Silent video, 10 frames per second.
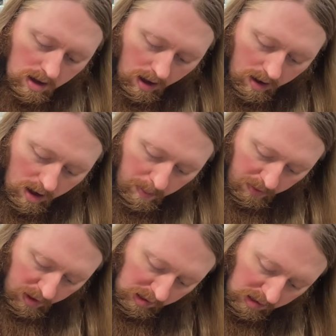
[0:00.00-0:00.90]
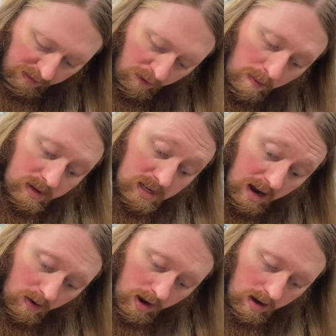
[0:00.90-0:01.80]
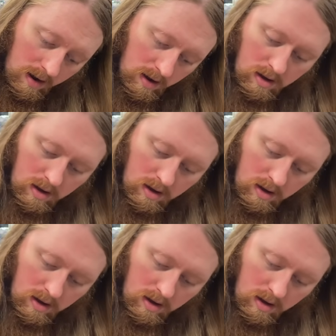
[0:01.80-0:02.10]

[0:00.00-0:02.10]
Um, this is from Darren.